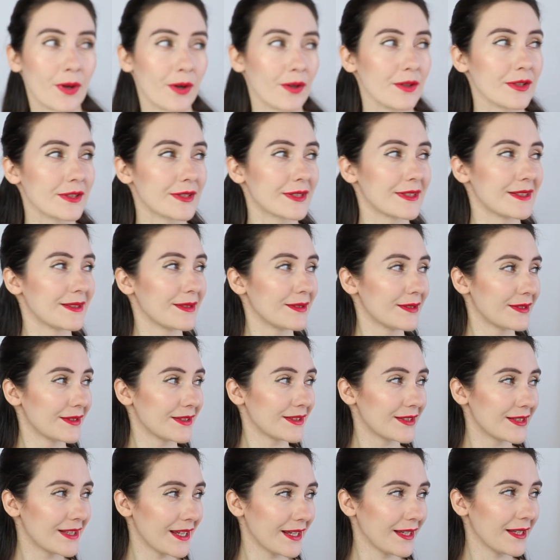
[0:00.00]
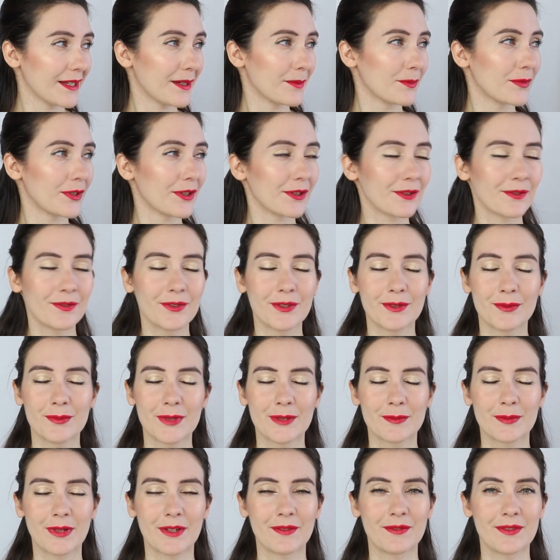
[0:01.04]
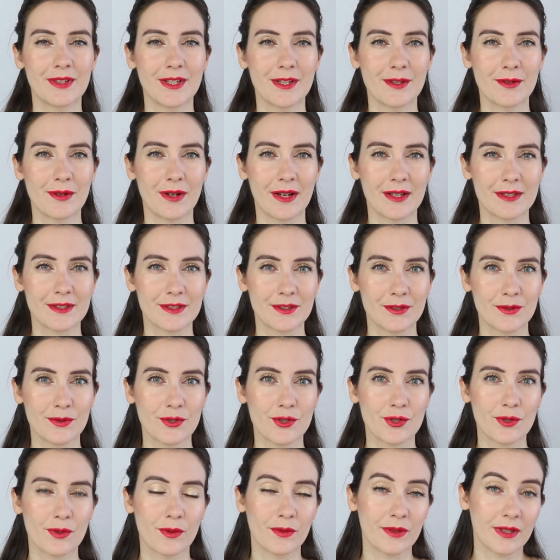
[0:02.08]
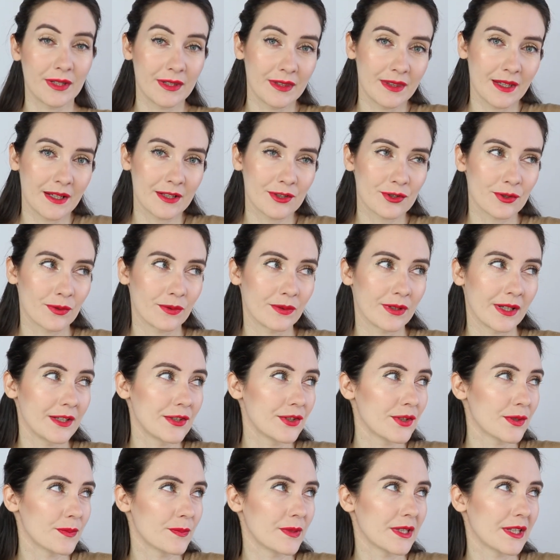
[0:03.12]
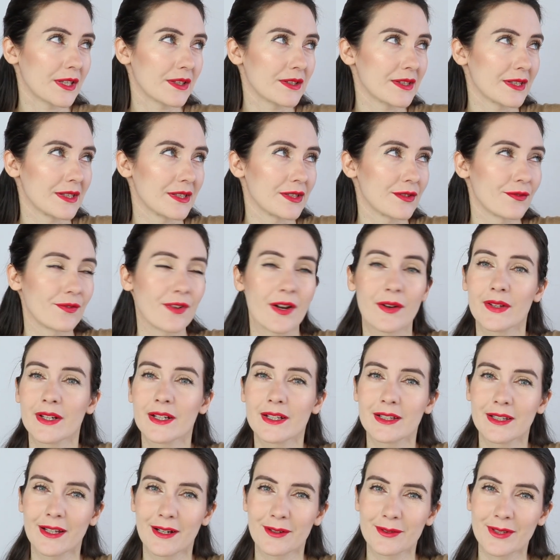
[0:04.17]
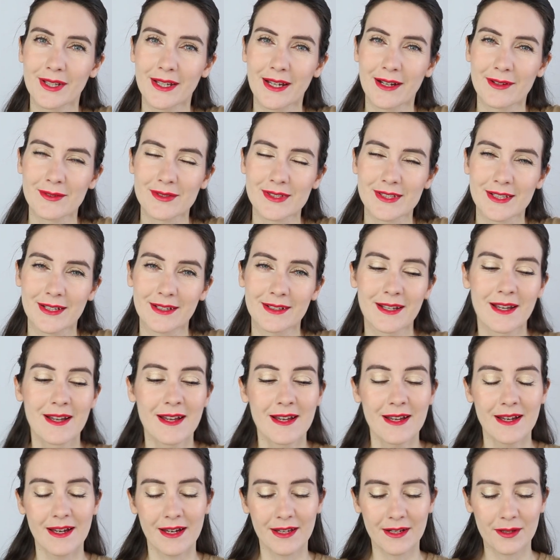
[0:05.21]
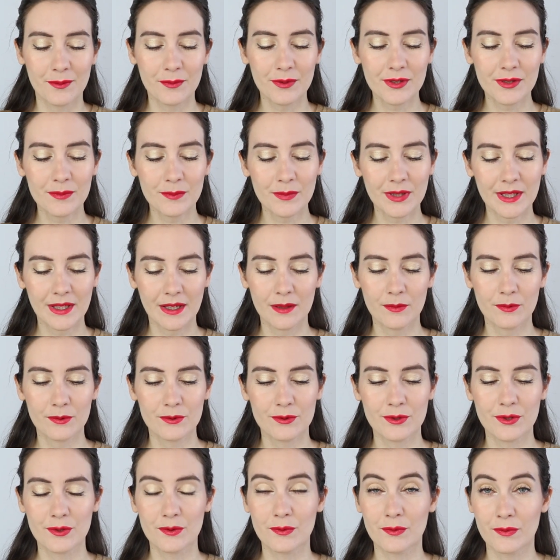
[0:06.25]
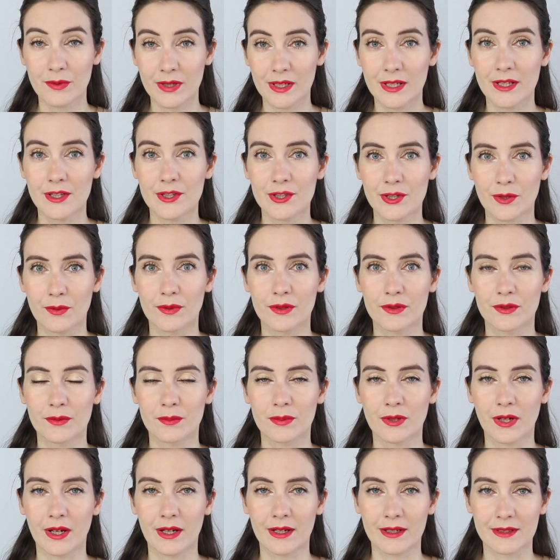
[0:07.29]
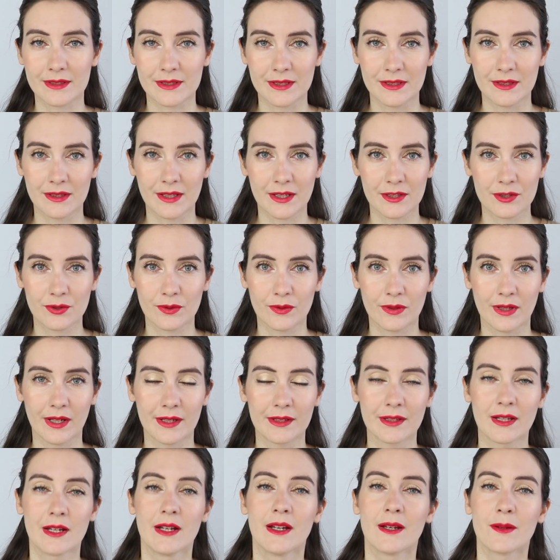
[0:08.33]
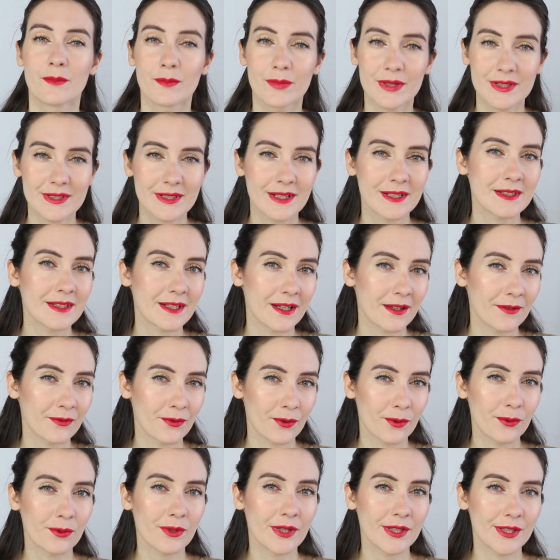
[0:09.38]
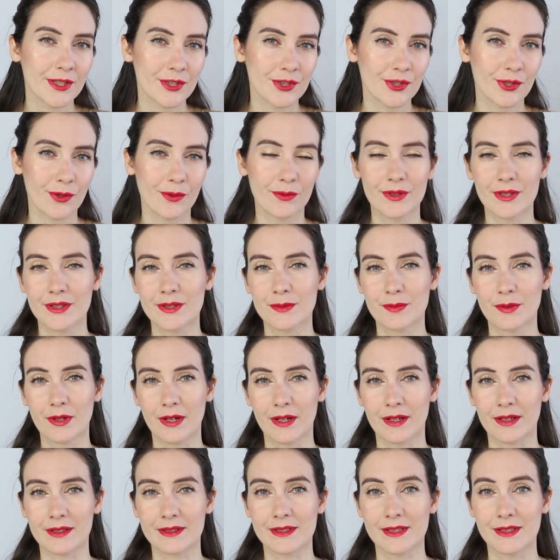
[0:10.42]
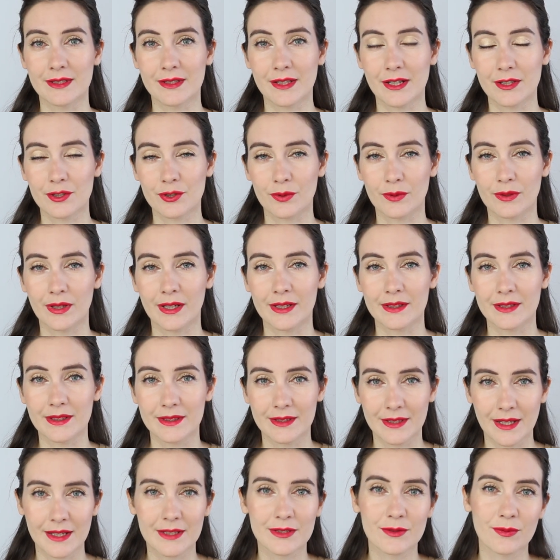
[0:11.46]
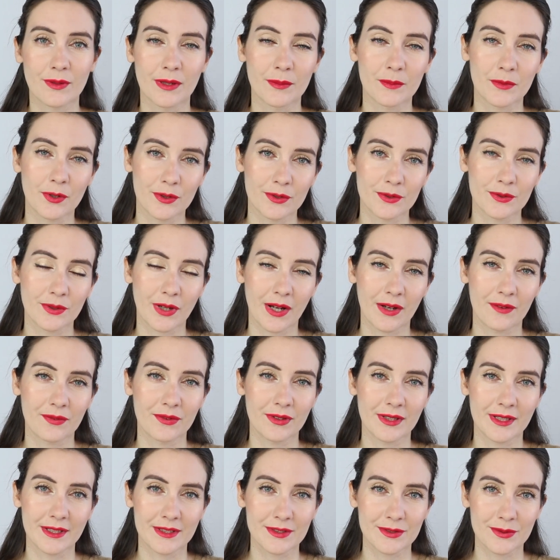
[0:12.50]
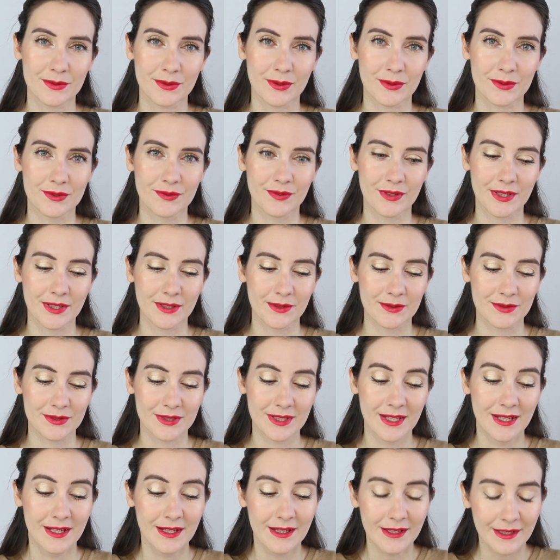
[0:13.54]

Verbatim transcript: box. Today I'm not filming my video as usual in natural light just because it's very cloudy outside, and I wouldn't be able to really show you the products in natural light. Besides, I've already shown this product in natural light, and that's why I'm going to have links to those videos